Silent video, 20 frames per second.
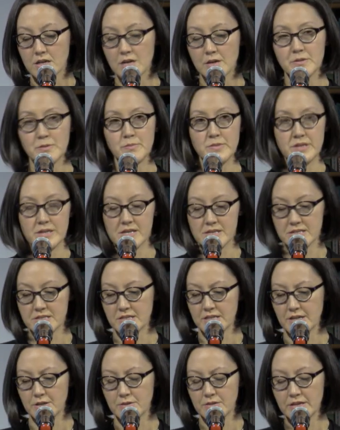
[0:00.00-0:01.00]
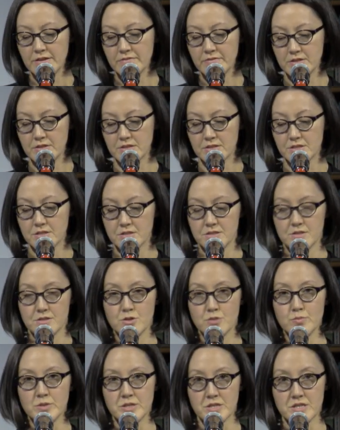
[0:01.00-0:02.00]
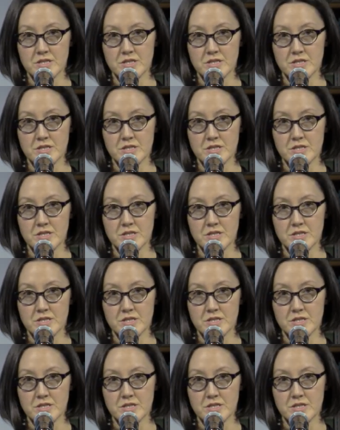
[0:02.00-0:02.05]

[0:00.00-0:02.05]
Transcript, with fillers: Carbon monoxide, or even just too